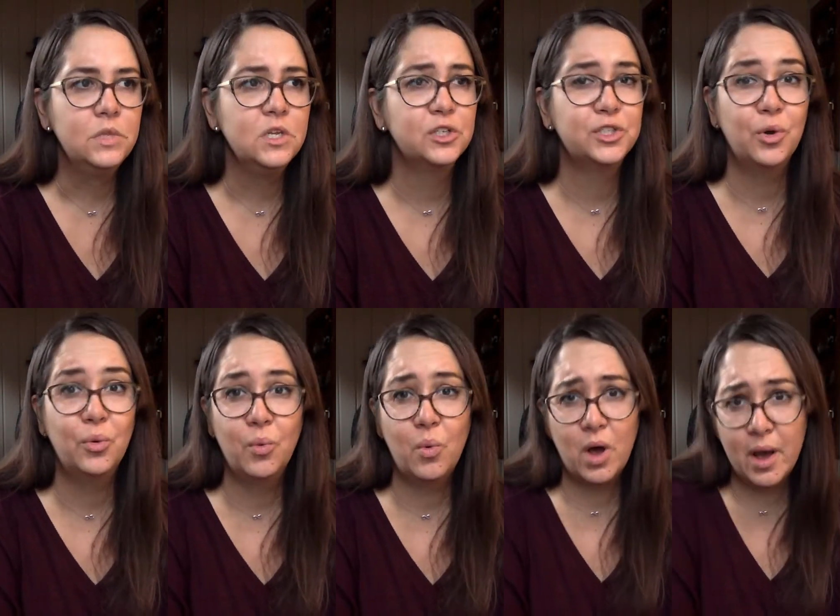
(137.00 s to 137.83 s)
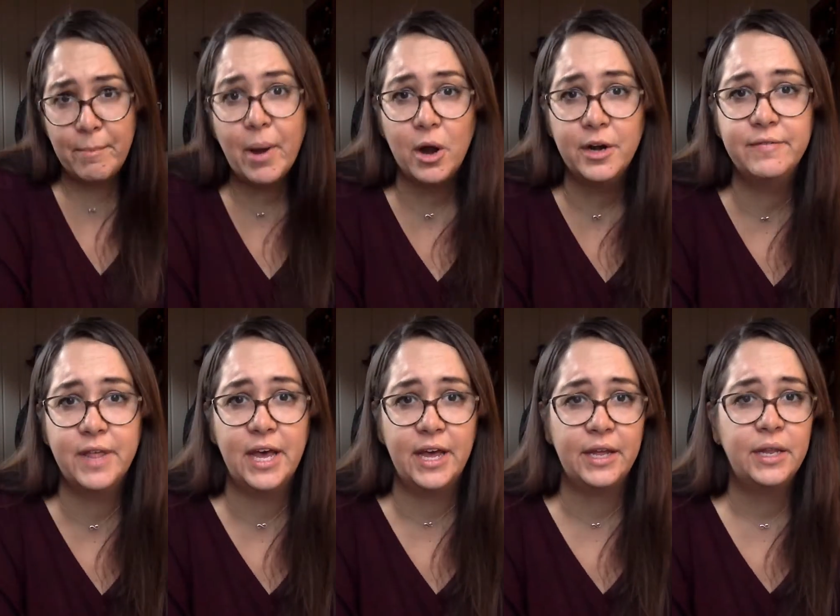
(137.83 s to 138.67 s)
So a part of
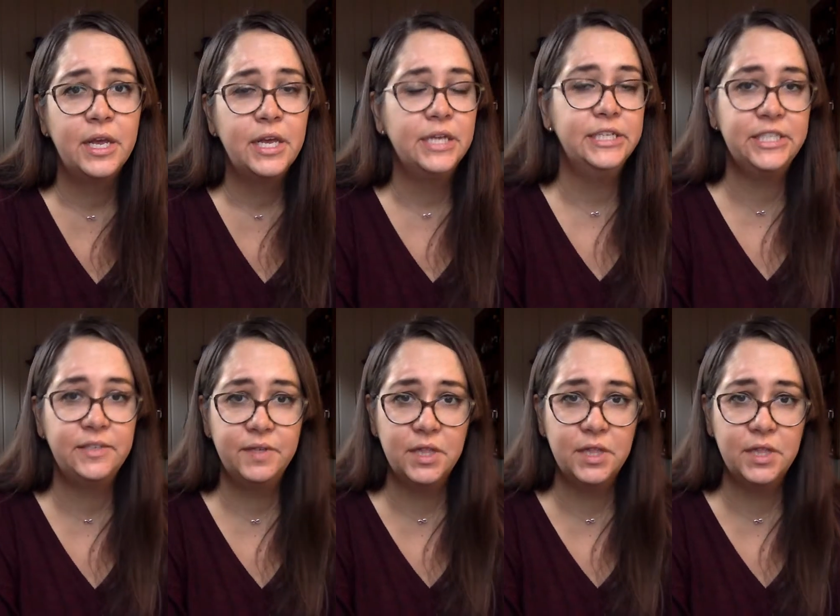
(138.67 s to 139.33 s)
that is even